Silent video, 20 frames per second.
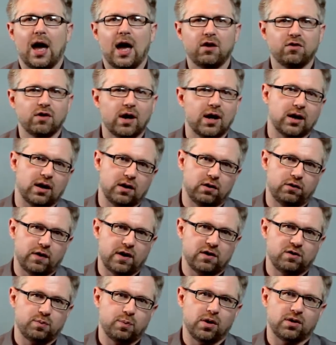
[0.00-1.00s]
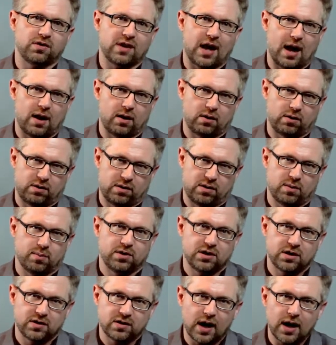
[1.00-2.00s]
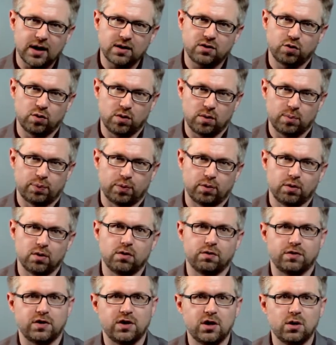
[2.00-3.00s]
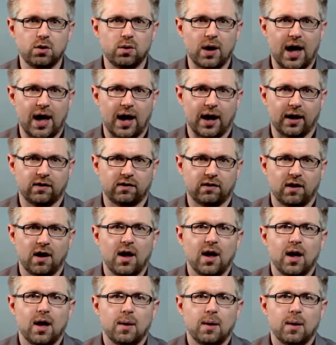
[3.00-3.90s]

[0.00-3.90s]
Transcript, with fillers: EdgeRank is Facebook's algorithm designed to improve UX